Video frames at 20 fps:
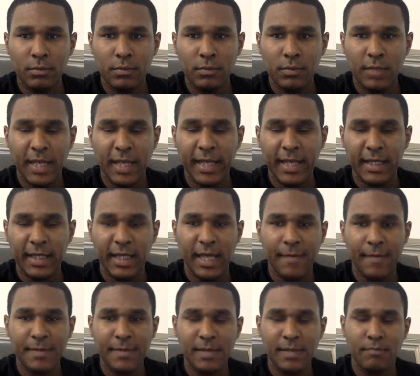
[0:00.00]
thick
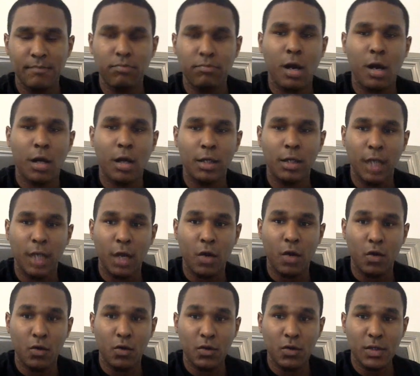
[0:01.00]
lips, and broad
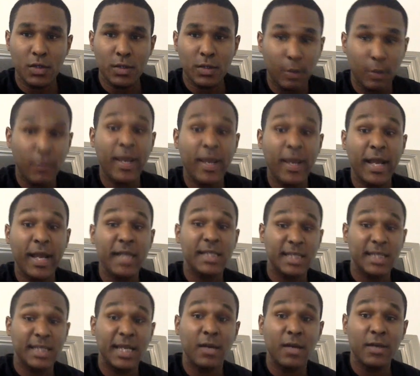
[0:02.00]
nose. But we are
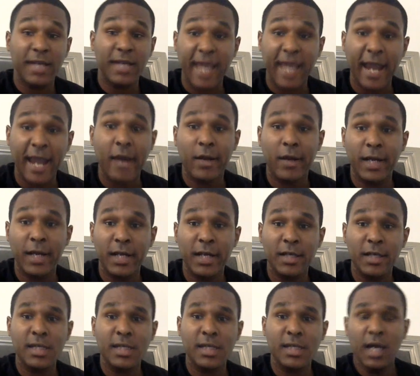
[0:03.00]
still
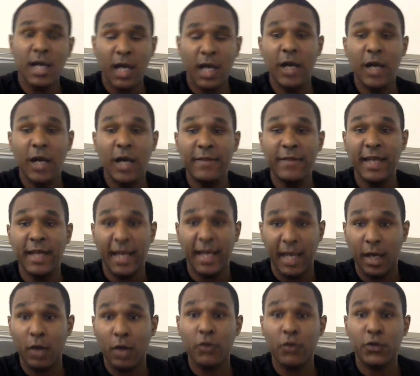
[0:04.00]
carriers of the
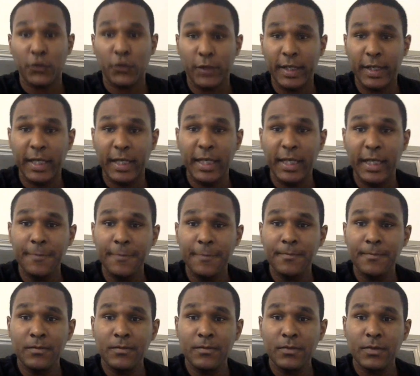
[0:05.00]
L3
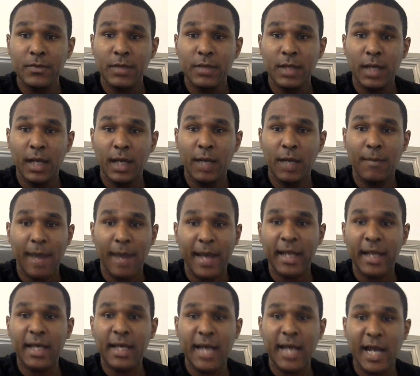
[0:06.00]

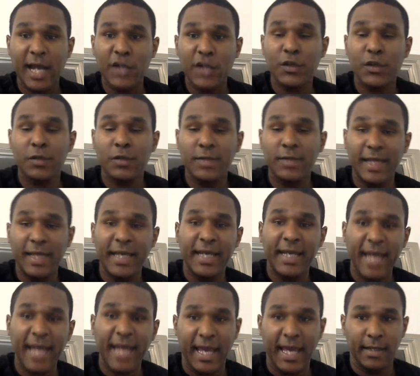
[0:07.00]
mitochondrial
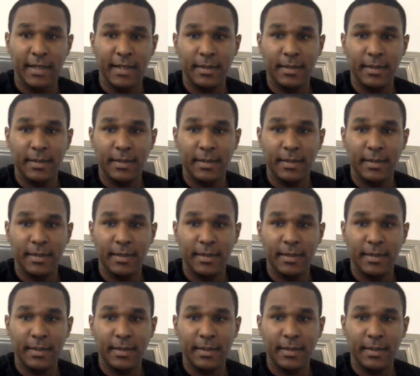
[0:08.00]
DNA.